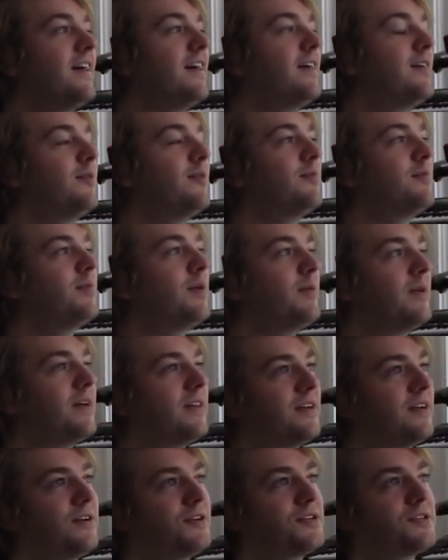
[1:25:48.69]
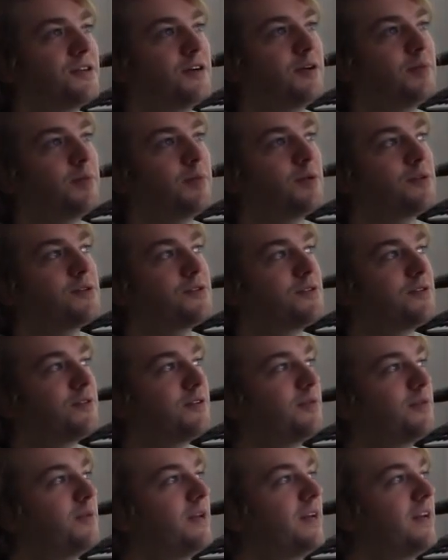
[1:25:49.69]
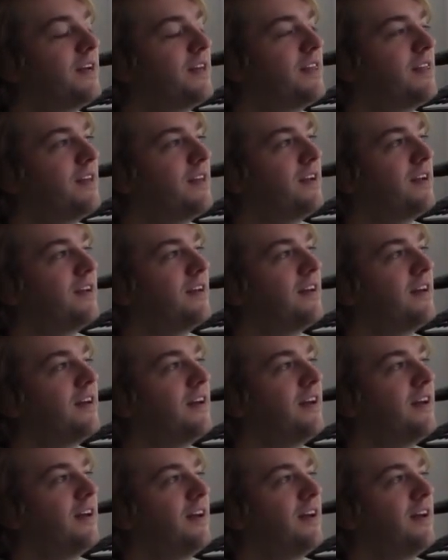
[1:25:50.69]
But my lyrics are personal to me, and I think